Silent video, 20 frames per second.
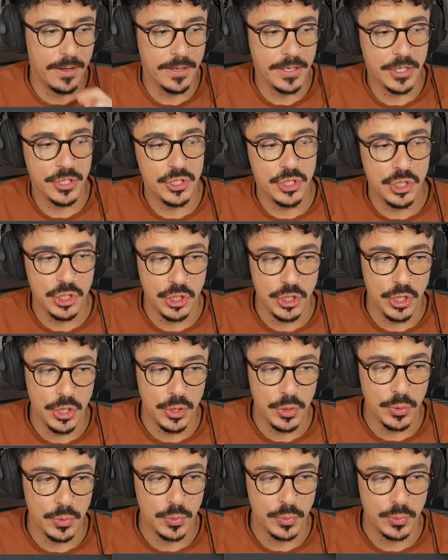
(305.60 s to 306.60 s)
I could
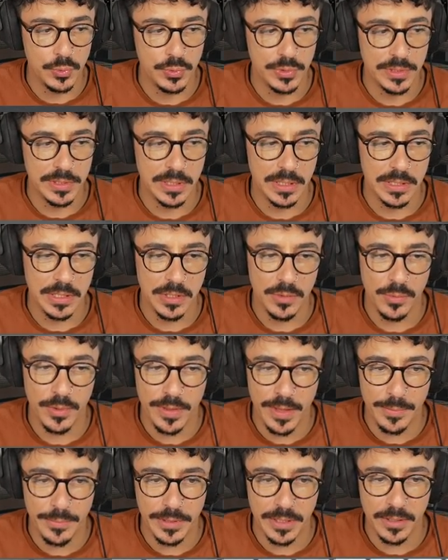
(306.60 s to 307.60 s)
use, I don't know what
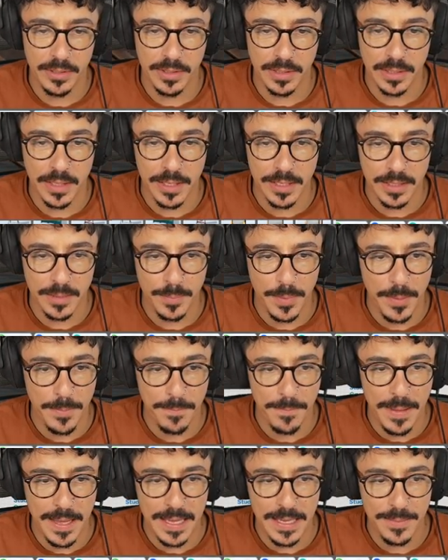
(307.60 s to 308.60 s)
that would look like, but
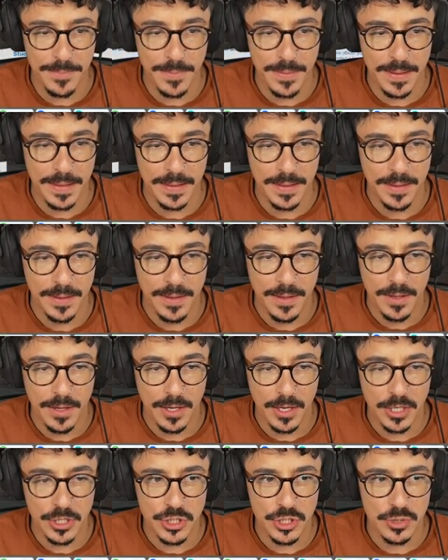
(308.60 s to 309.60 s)
maybe
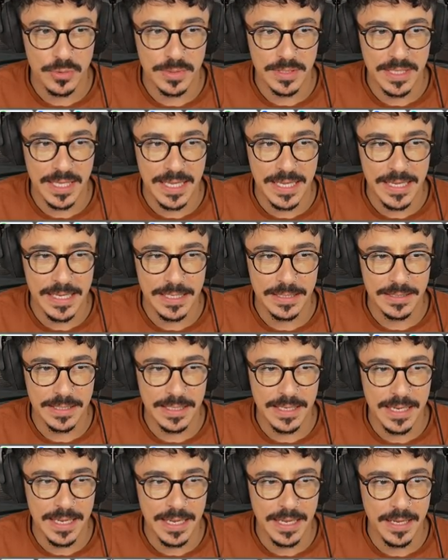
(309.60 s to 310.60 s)
I could use these
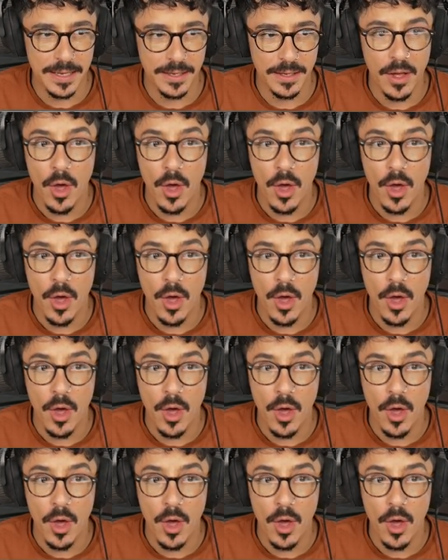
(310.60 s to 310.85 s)
in here.